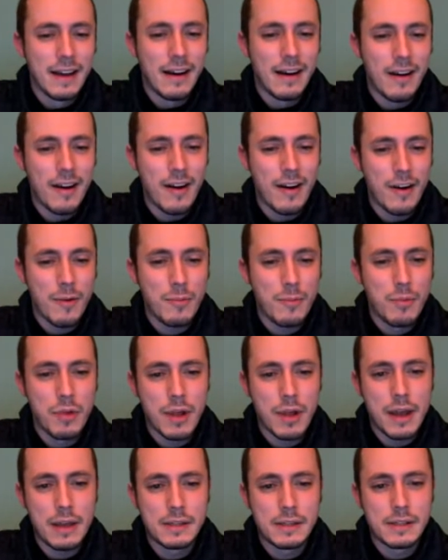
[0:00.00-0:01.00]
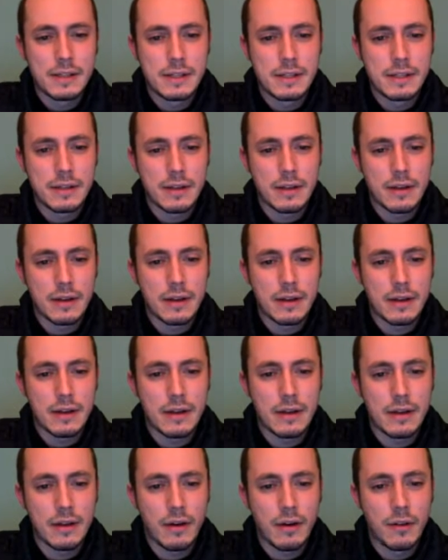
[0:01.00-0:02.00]
are placed,
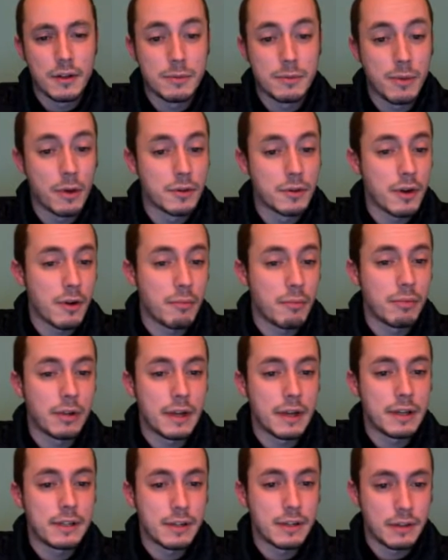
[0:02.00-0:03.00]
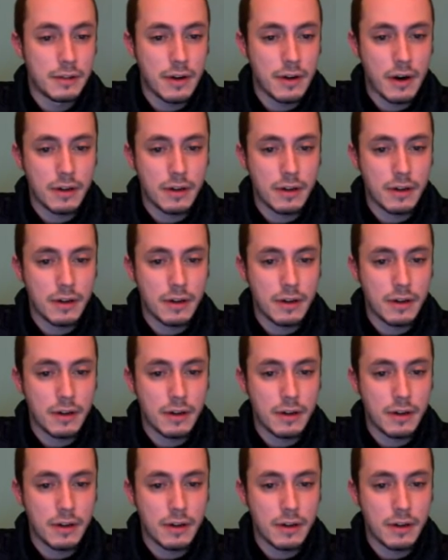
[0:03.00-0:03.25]
all these pawns are placed on dark